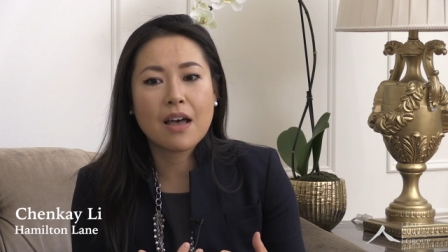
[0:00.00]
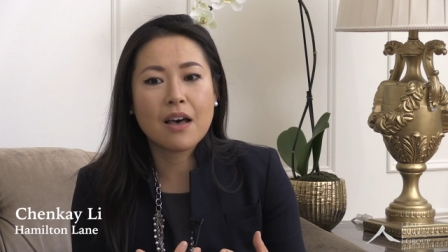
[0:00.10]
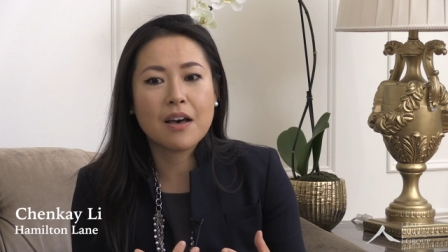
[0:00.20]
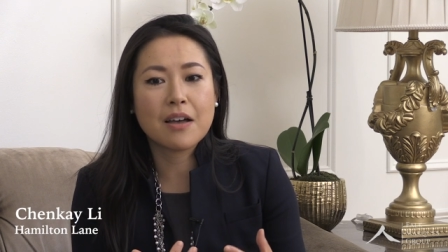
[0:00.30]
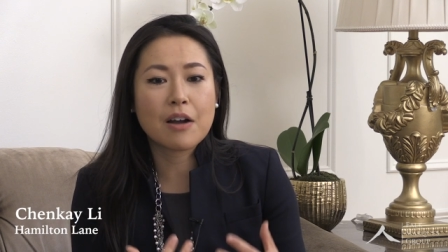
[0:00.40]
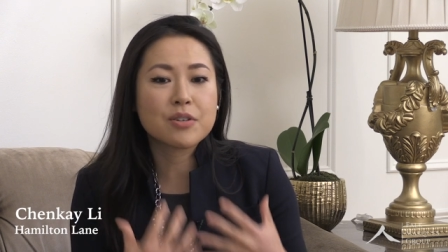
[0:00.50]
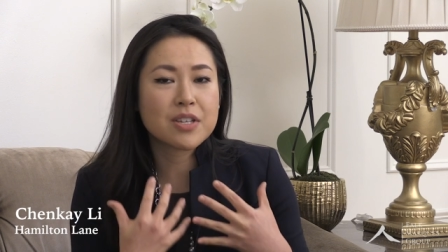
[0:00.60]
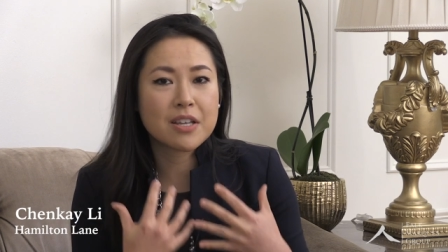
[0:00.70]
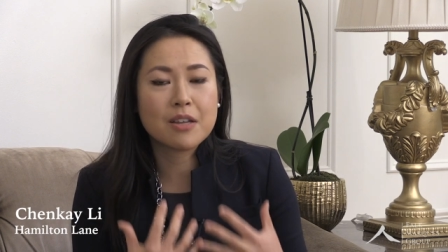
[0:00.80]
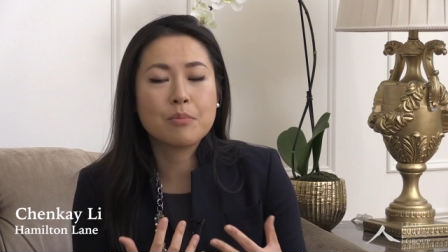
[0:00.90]
our
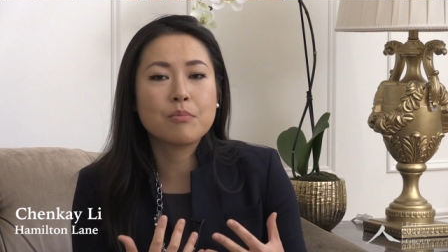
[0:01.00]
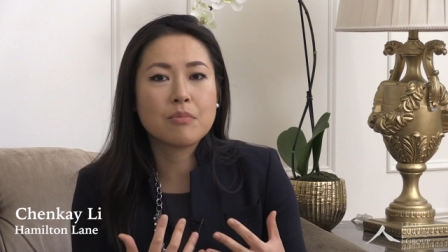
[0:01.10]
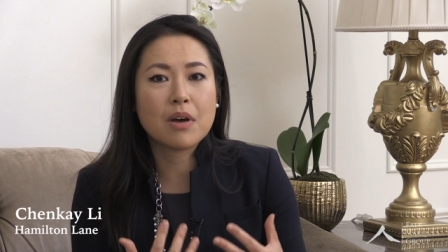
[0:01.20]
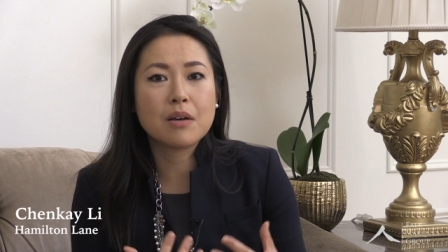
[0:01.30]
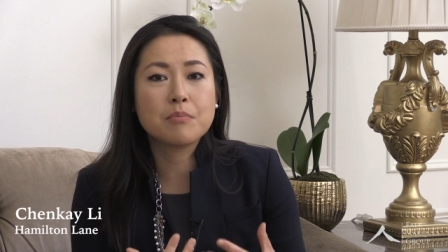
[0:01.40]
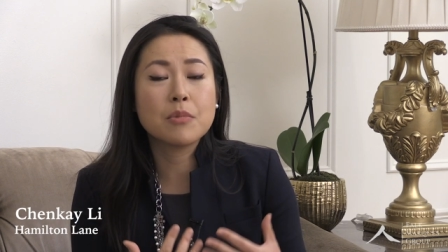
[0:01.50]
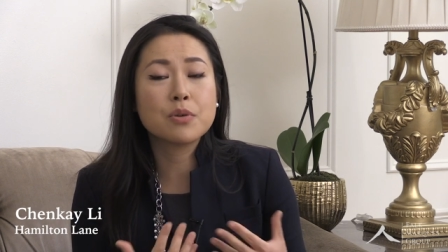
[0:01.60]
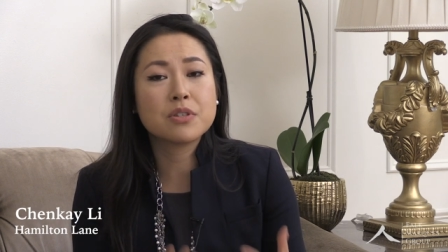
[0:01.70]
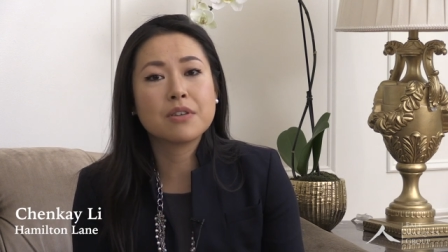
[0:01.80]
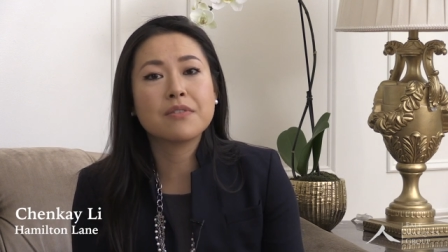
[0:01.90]
team,
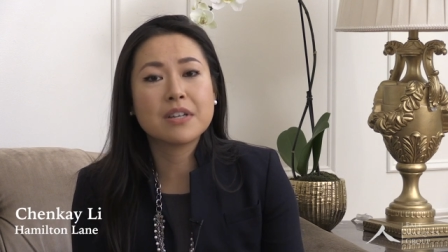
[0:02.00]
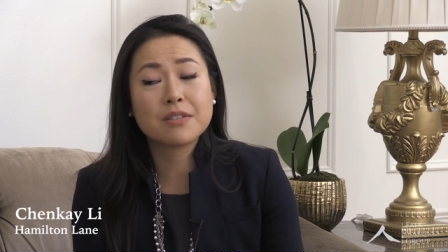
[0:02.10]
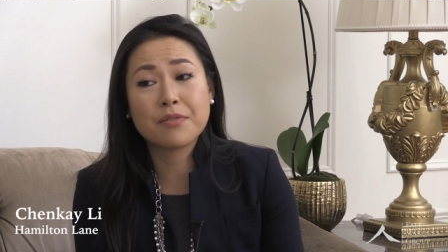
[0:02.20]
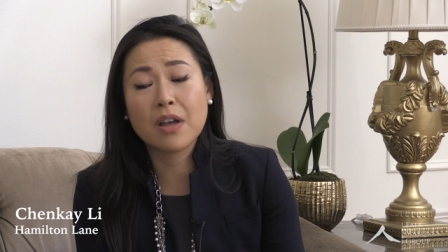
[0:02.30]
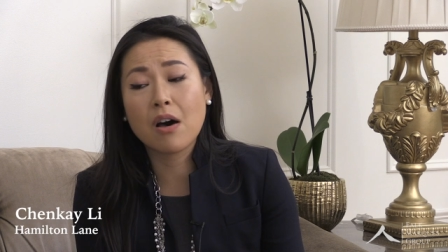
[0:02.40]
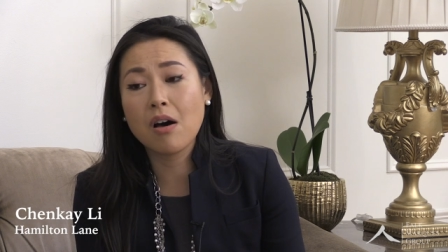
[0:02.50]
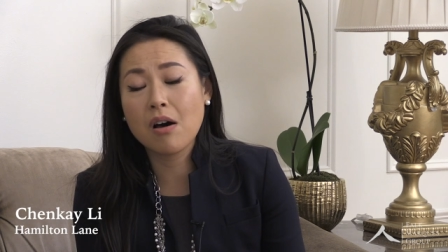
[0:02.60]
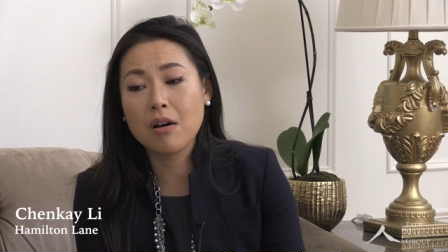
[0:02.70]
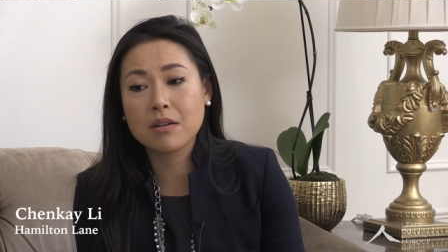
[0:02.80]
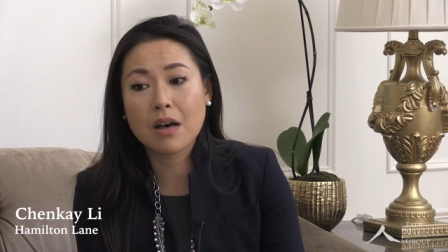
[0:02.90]
most of us, if not
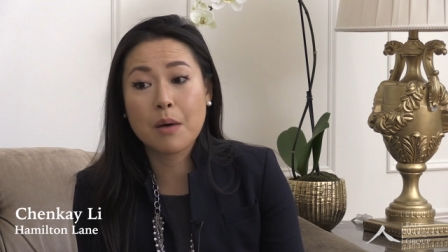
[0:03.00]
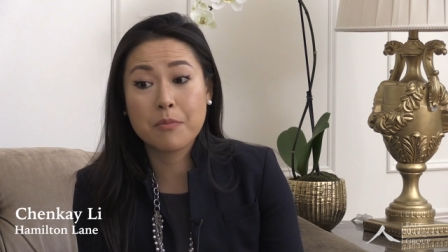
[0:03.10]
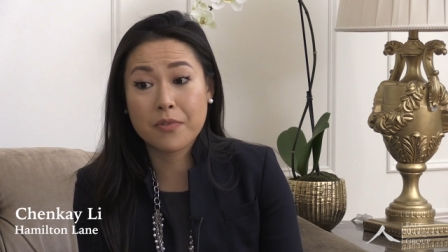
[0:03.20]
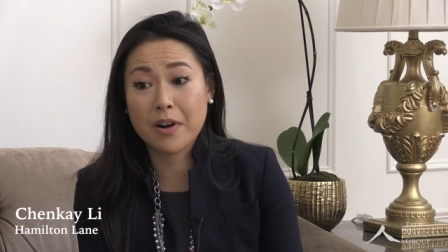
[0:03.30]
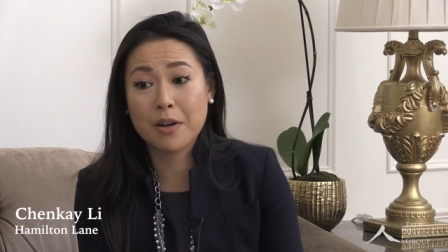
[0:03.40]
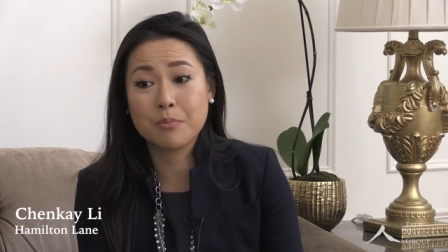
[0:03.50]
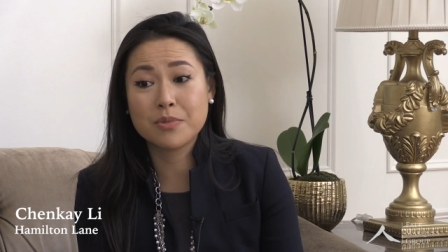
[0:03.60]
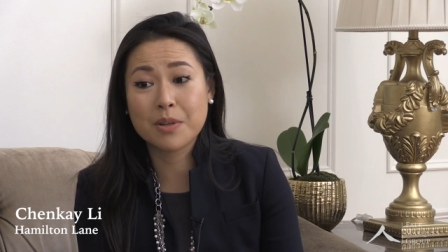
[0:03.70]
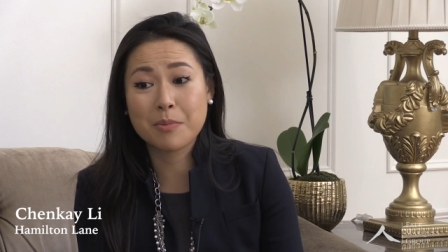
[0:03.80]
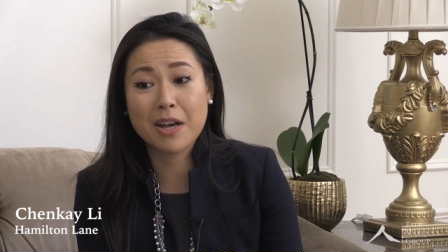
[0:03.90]
all, come
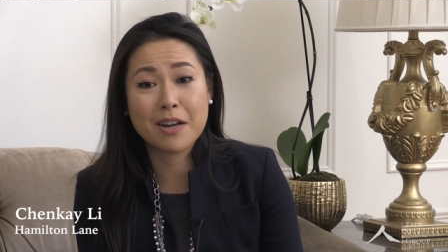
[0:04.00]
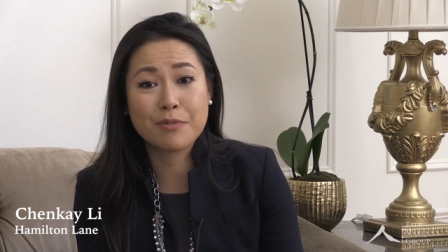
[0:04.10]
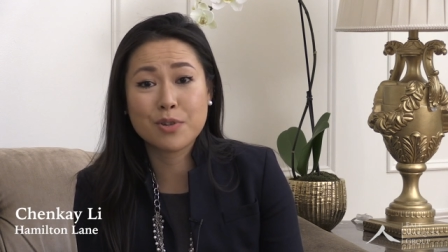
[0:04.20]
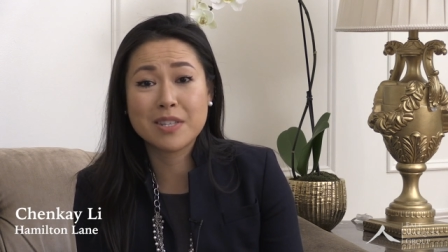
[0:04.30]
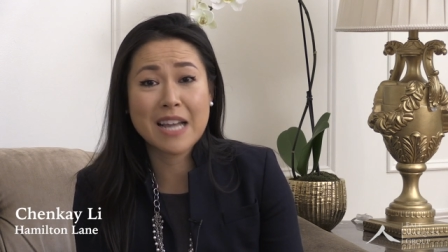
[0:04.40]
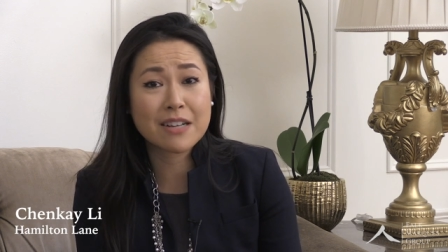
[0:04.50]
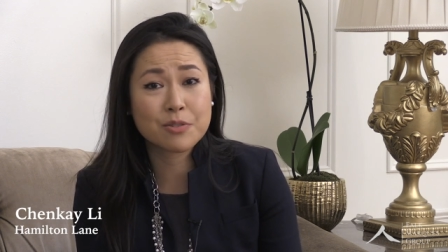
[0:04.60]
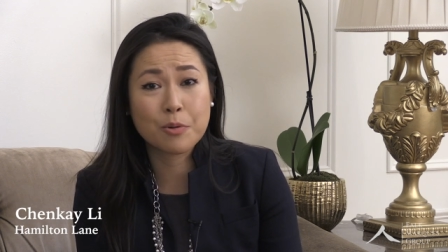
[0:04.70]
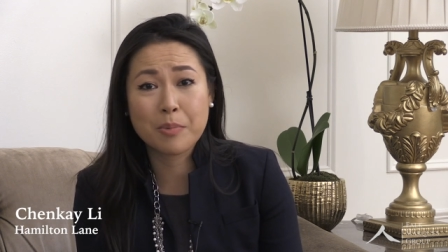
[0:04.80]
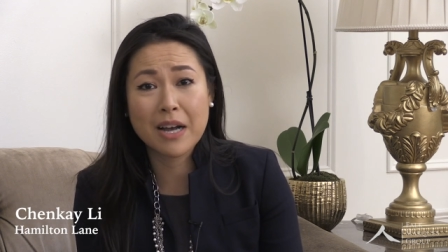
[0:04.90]
from some kind of
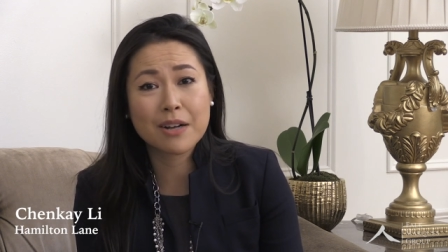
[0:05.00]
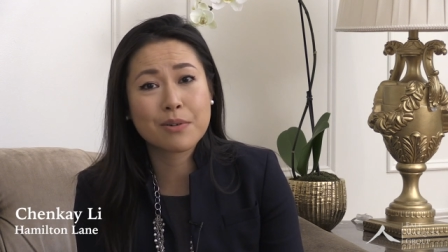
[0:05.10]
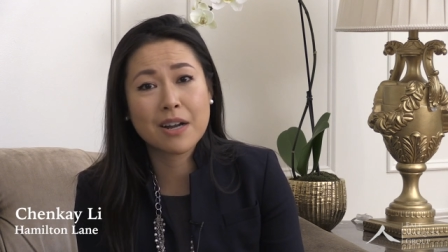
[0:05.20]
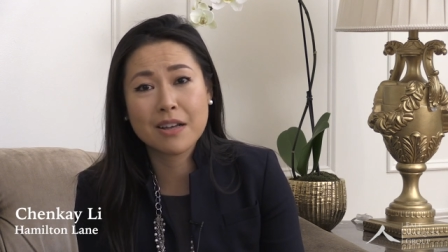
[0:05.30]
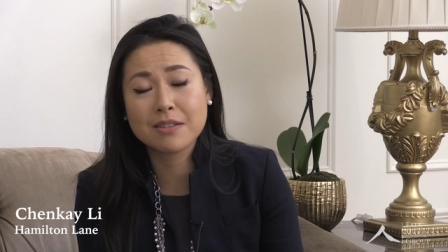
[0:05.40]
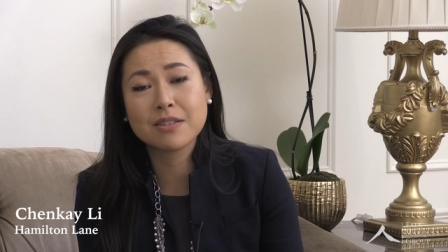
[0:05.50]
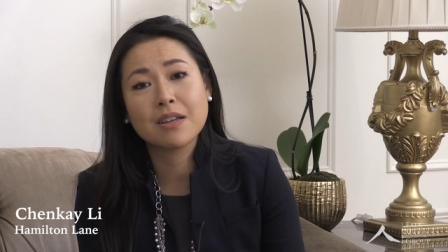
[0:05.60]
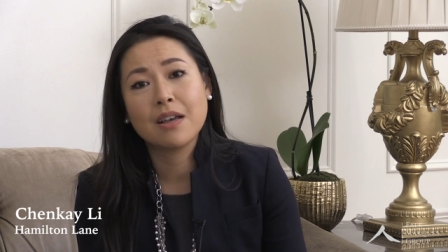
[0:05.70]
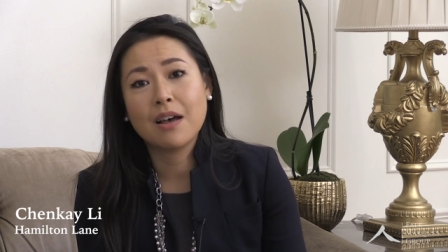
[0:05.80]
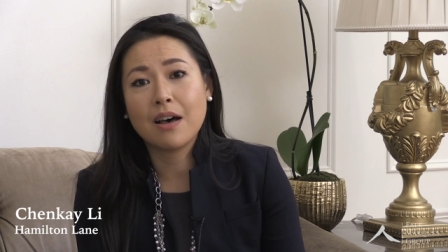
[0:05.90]
transactional background,
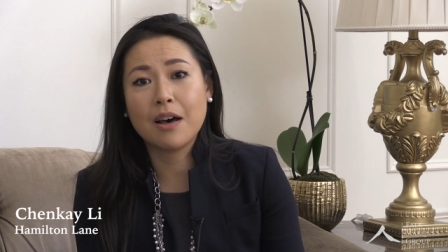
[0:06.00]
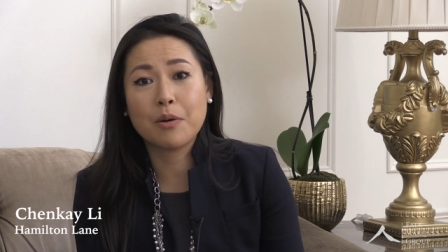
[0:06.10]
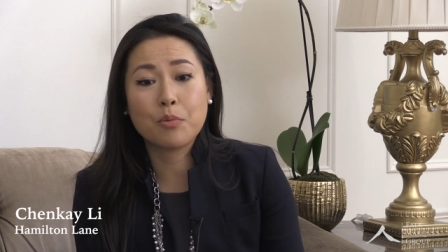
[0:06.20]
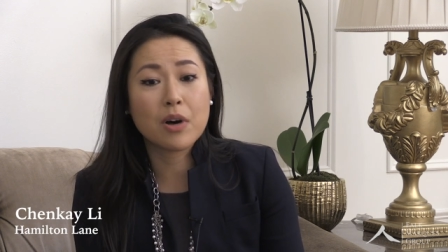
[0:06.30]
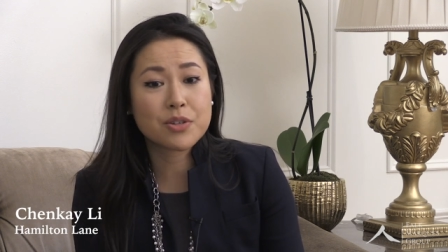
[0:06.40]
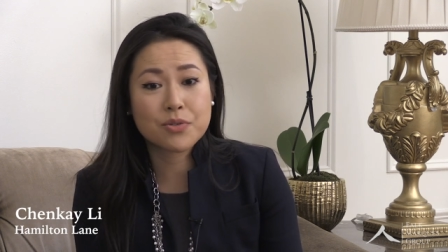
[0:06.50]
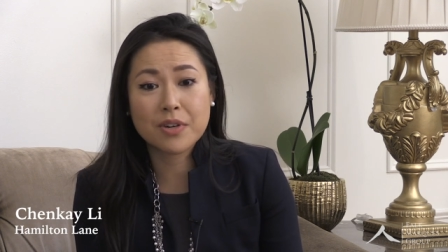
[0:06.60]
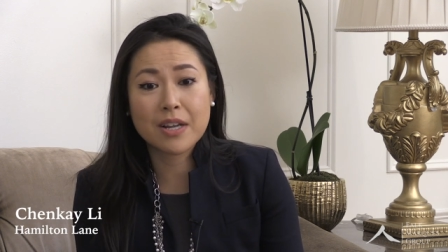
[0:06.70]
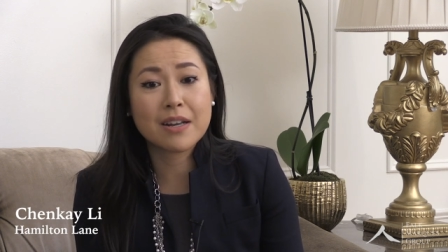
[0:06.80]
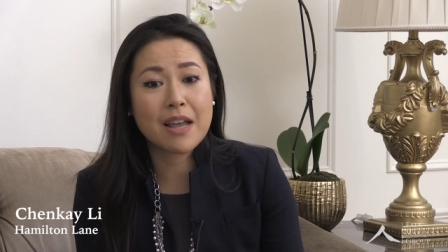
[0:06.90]
Wall
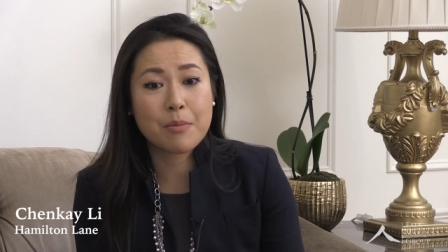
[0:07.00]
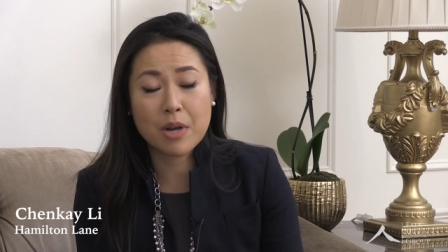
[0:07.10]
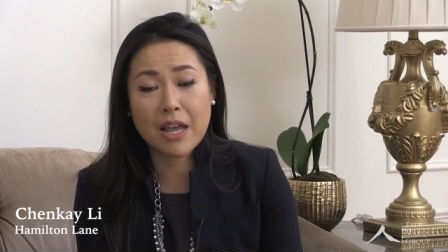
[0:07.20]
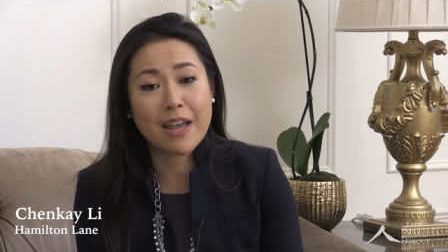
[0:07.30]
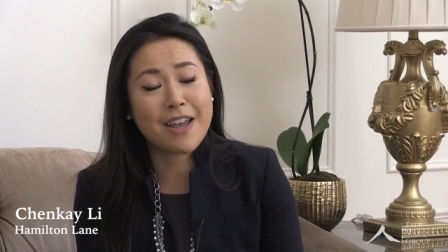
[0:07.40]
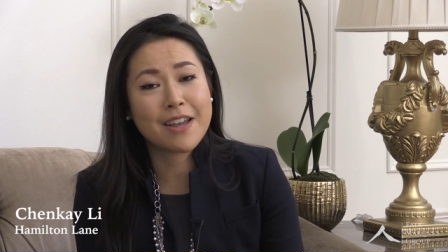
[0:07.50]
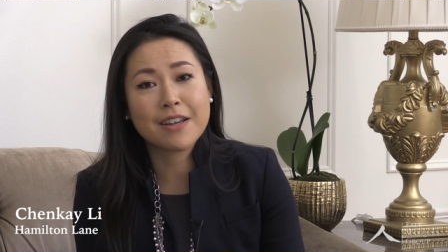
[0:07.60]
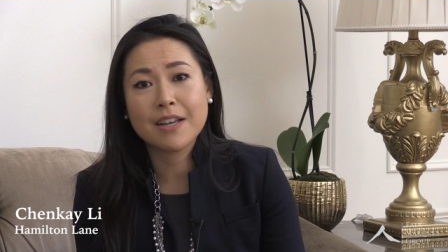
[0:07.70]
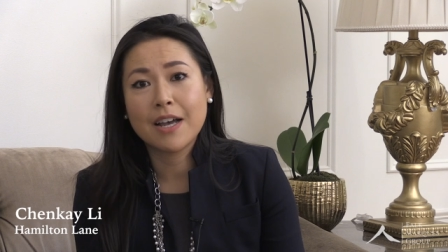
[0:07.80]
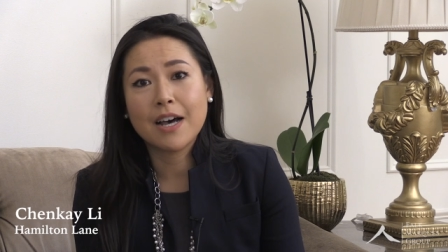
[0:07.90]
Street, M&A,